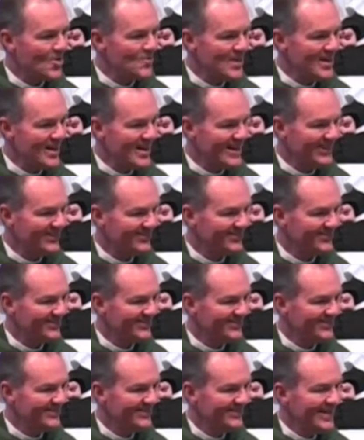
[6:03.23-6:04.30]
me,
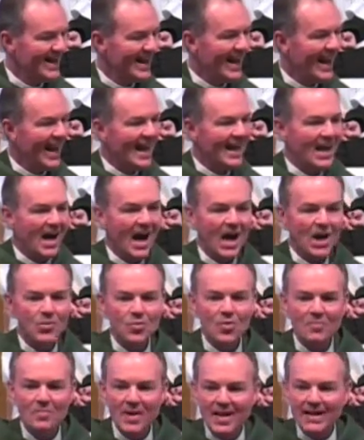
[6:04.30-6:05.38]
and I
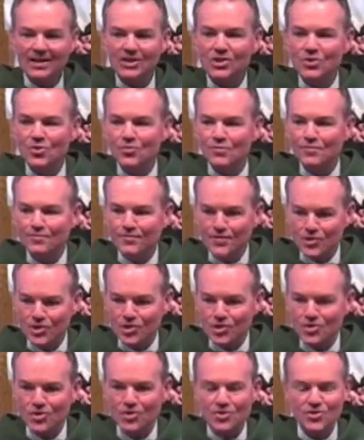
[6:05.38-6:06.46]
will make you
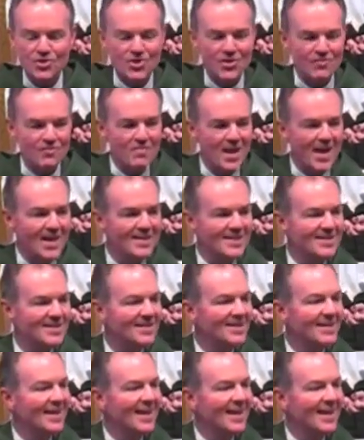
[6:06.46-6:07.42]
fishers of men